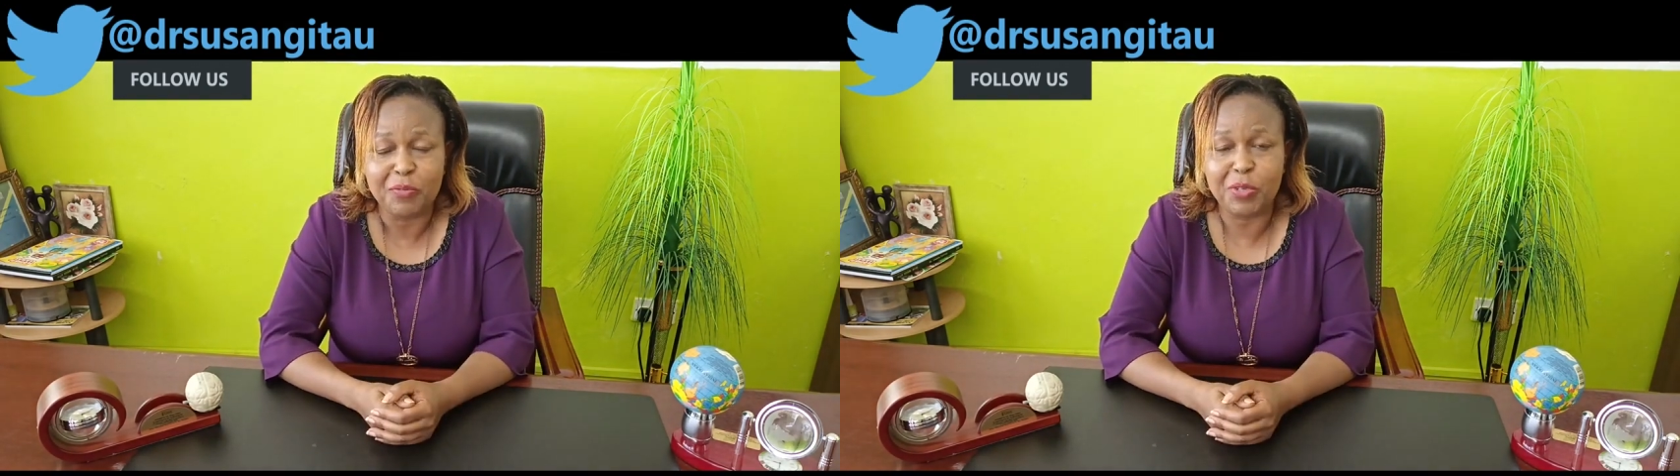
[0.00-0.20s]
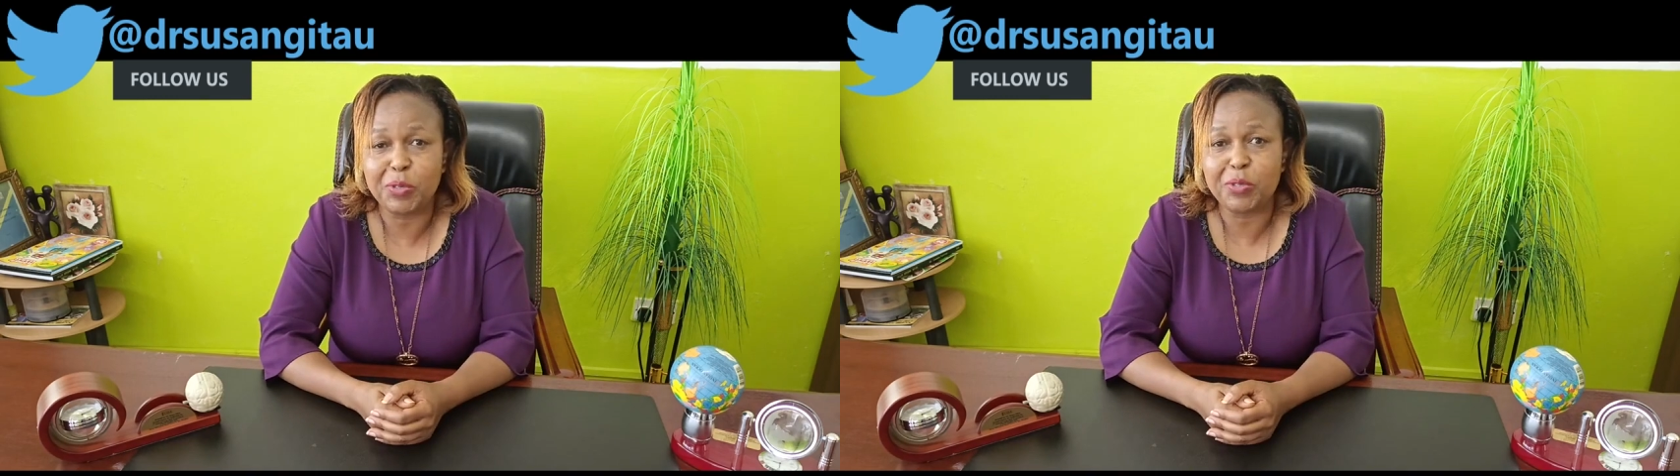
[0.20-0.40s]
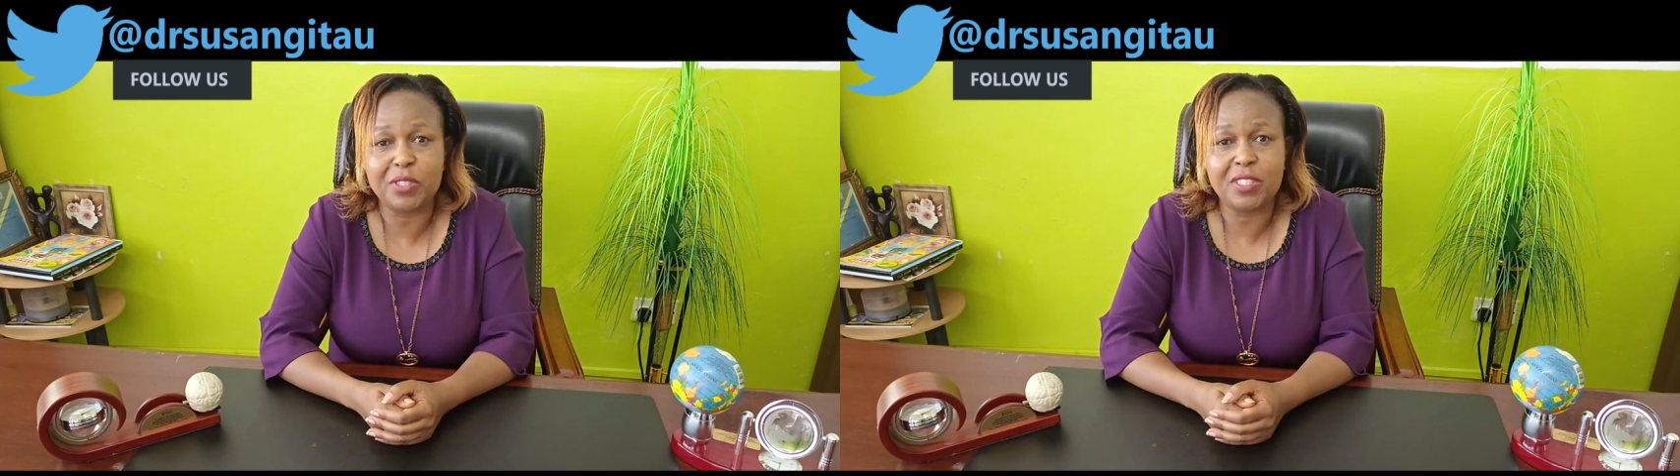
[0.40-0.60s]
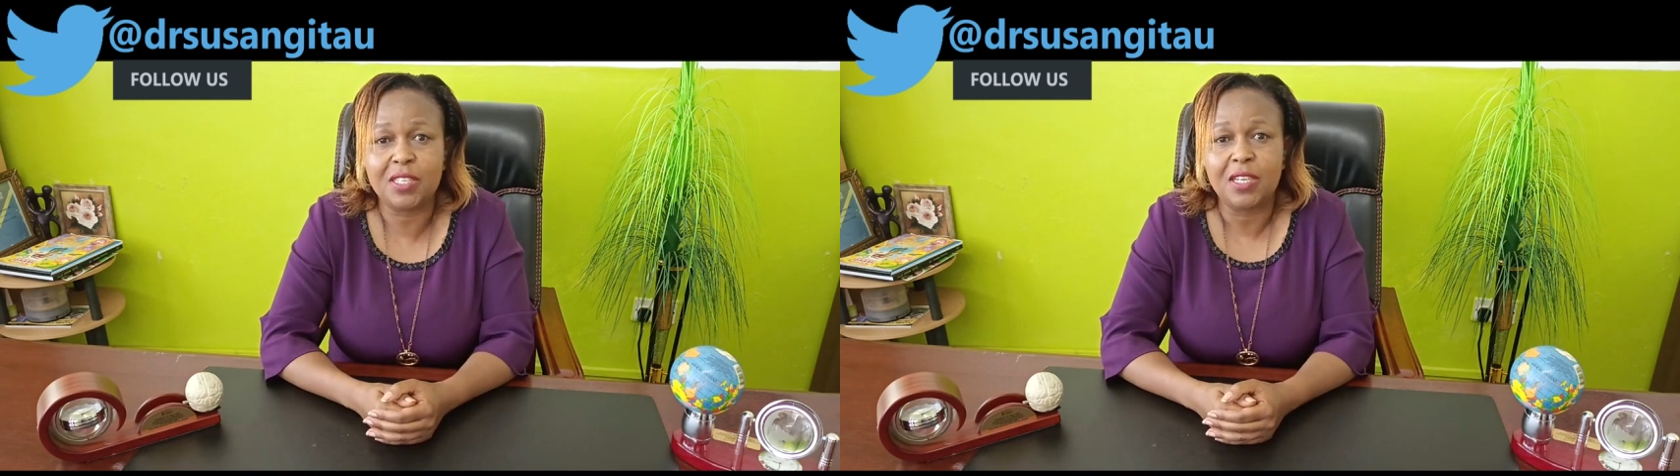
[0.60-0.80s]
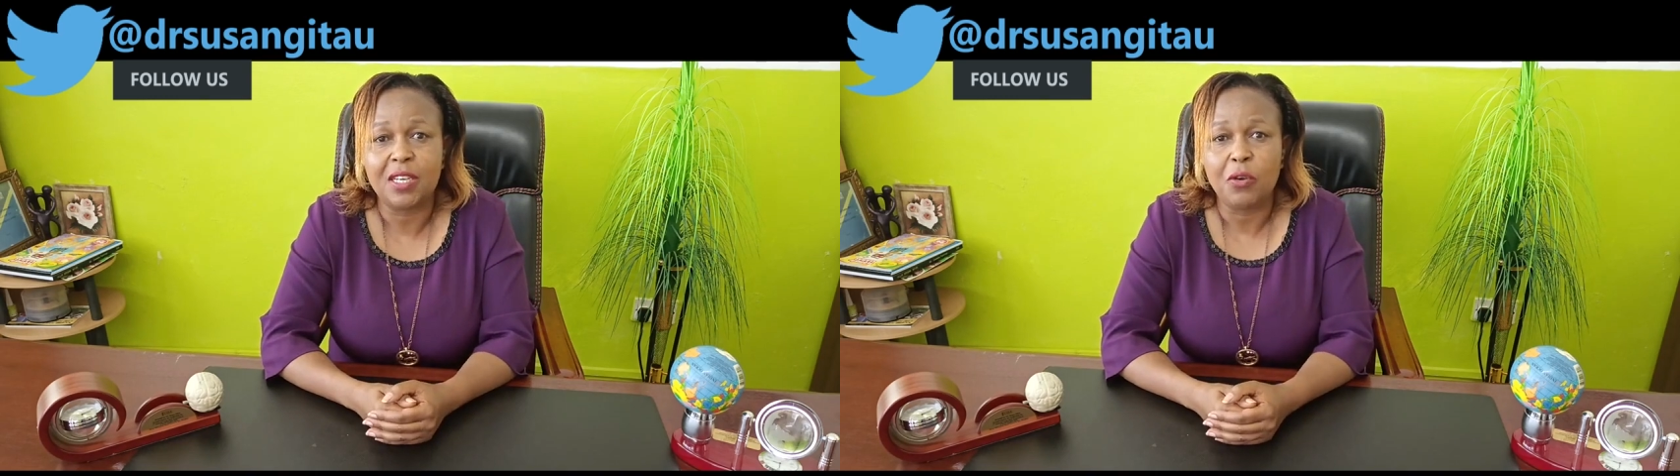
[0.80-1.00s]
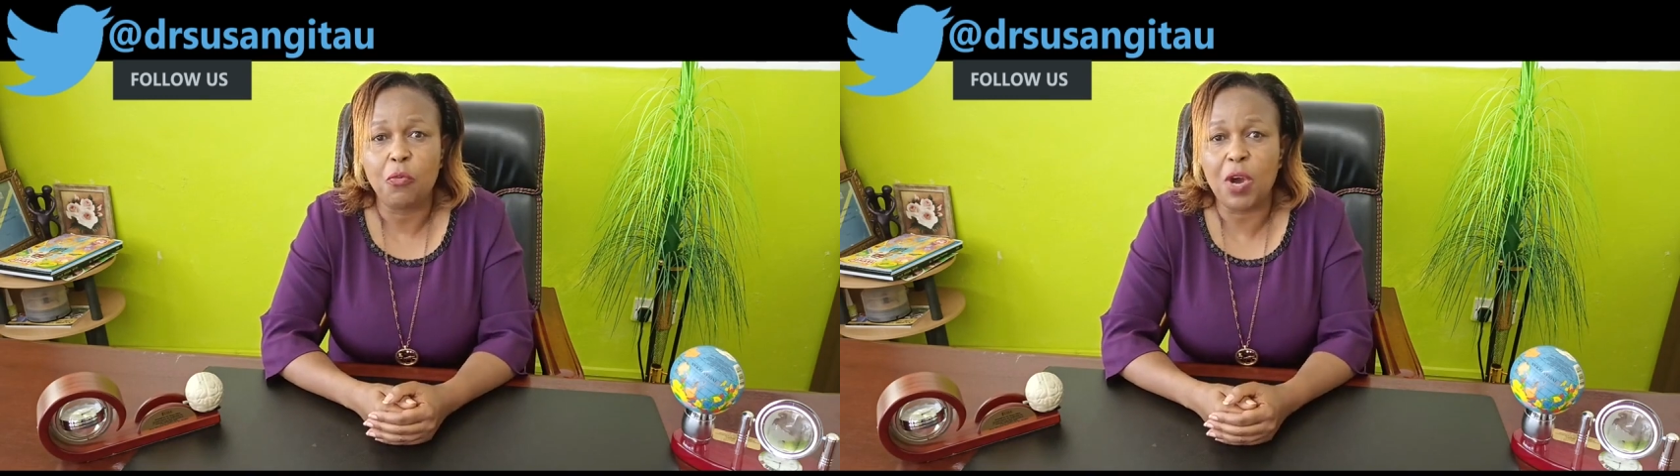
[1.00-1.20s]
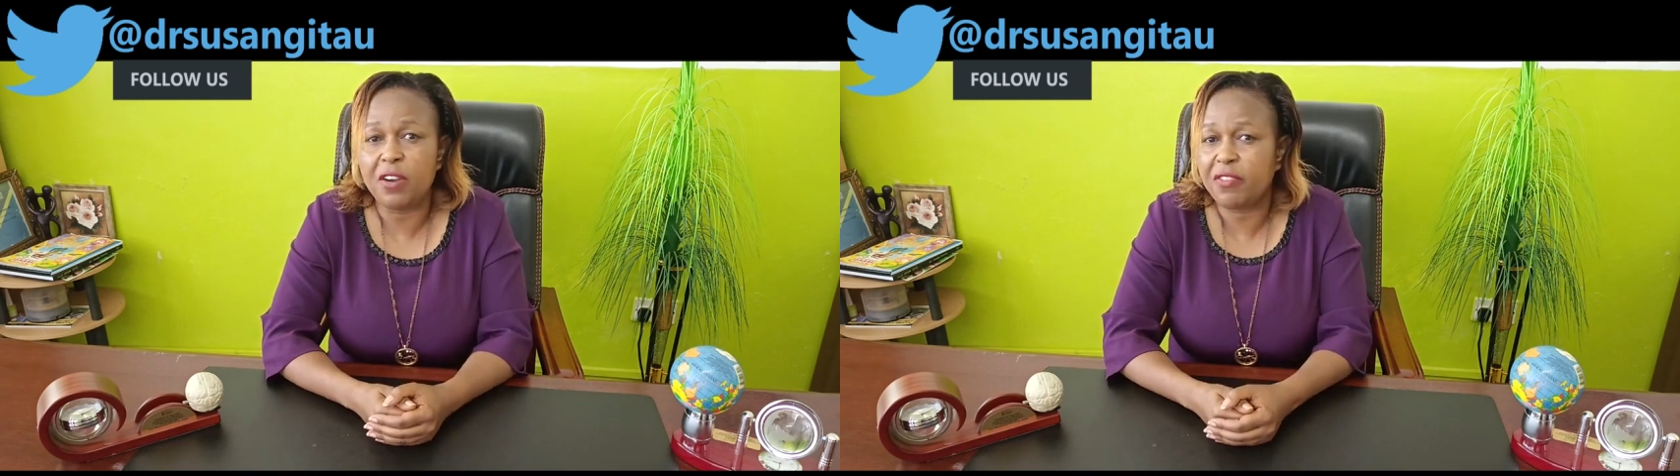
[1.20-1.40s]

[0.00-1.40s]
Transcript: Because one